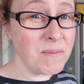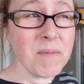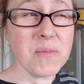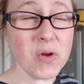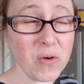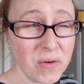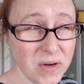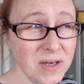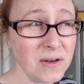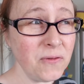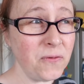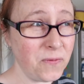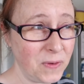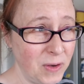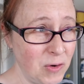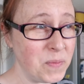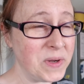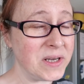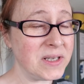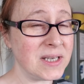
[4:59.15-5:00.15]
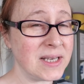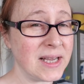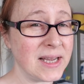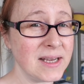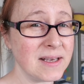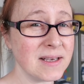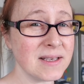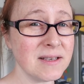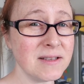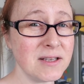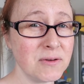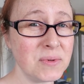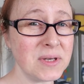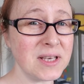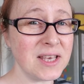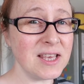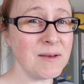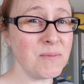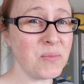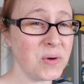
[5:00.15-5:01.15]
I'm not going to film it today because I don't
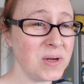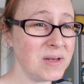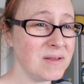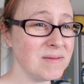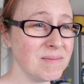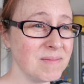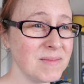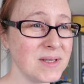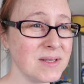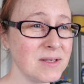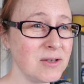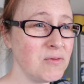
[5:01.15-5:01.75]
want to keep putting